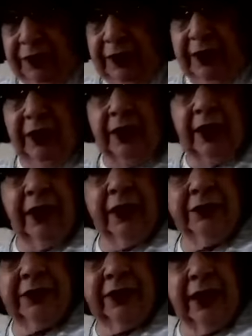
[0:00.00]
the
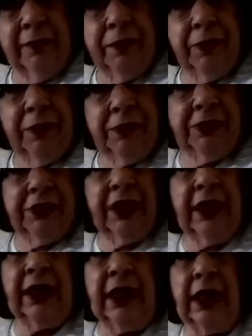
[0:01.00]
examples
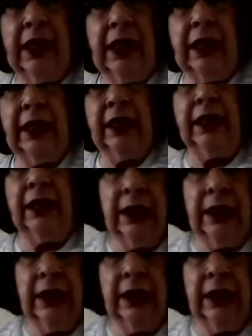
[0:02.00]
that I